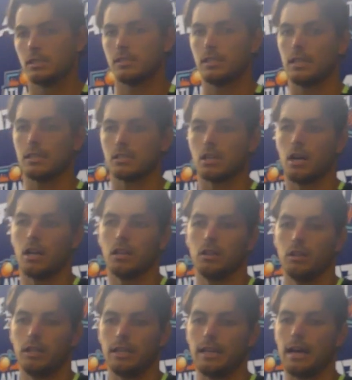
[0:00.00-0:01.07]
stay
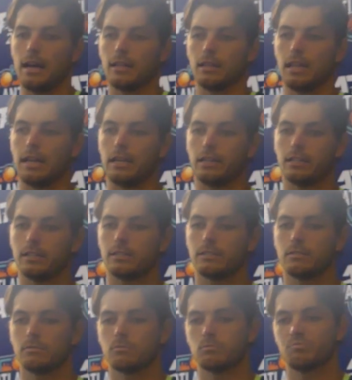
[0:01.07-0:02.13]
solid and not like,
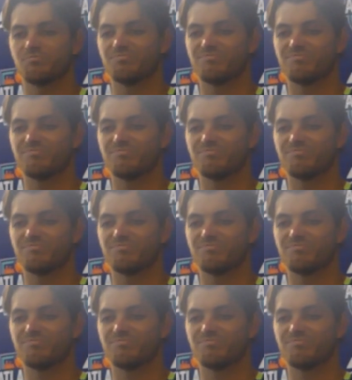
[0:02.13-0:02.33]
just